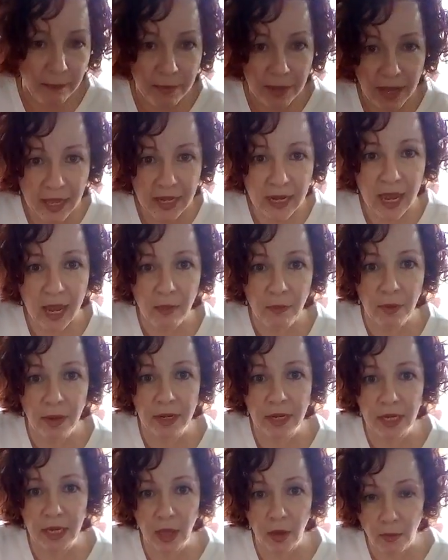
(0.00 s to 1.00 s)
But I
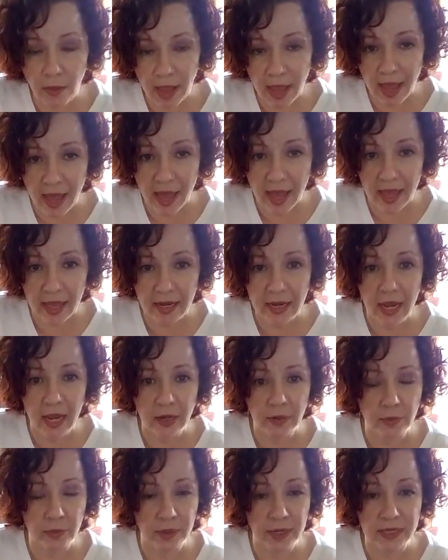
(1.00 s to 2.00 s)
want to go ahead
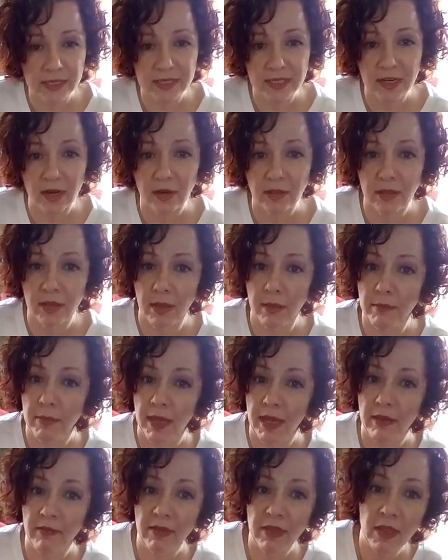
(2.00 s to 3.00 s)
and restart them.
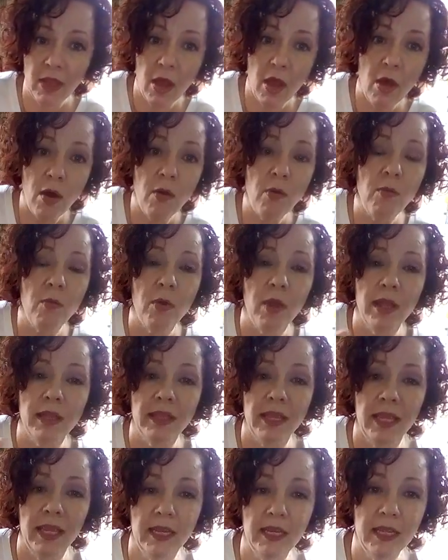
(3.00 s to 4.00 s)
Even though we're at
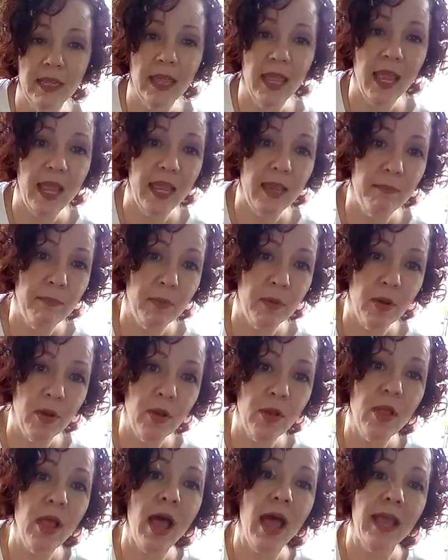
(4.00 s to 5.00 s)
the end of the
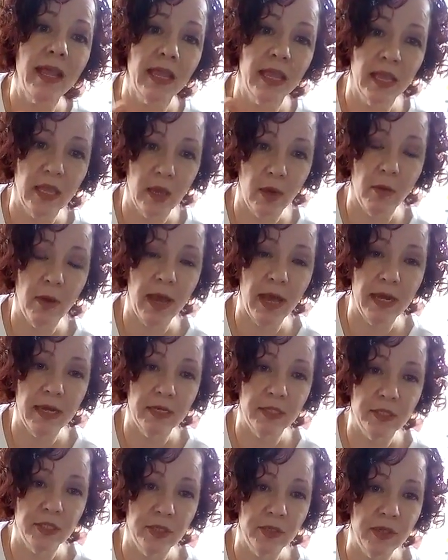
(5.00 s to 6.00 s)
April, I can go ahead
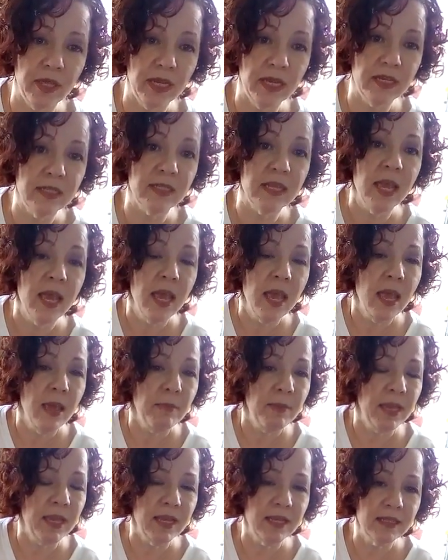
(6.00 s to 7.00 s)
and do this
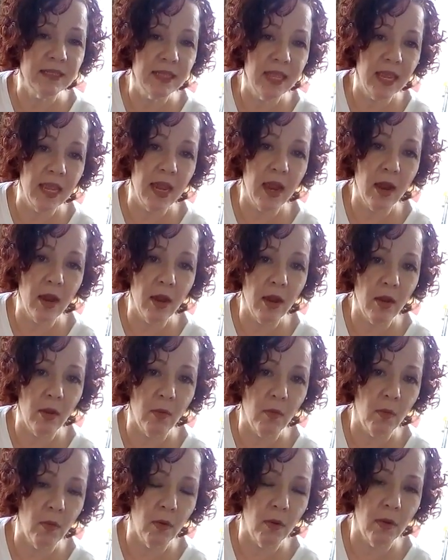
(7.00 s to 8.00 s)
because they are a
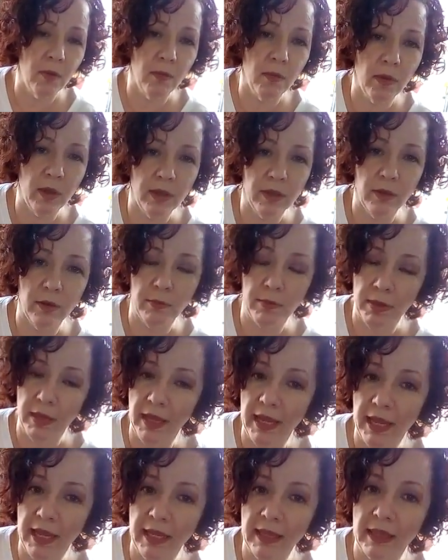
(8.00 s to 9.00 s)
warm weather
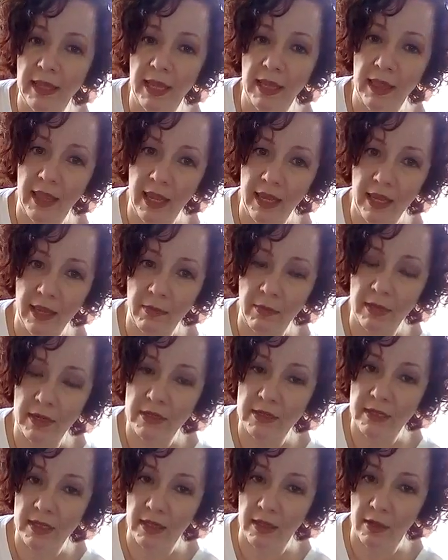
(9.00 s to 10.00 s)
plant. They like it when
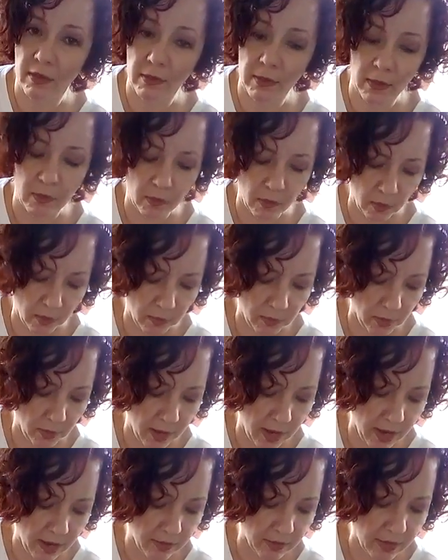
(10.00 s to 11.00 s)
it's a little bit warmer
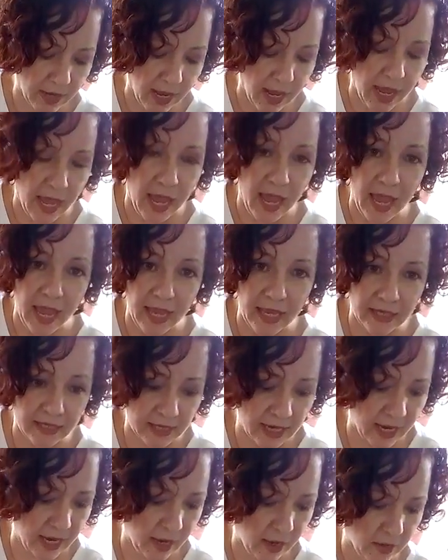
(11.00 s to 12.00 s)
out. And
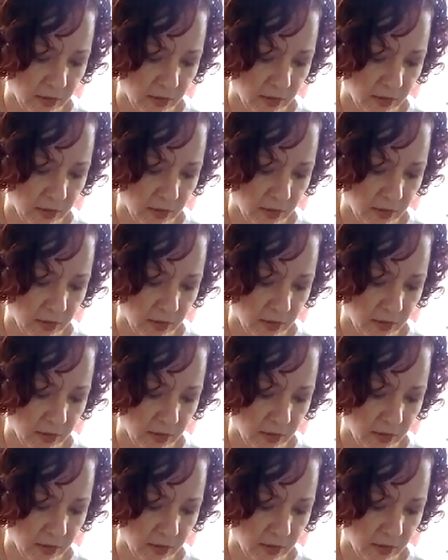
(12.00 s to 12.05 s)
I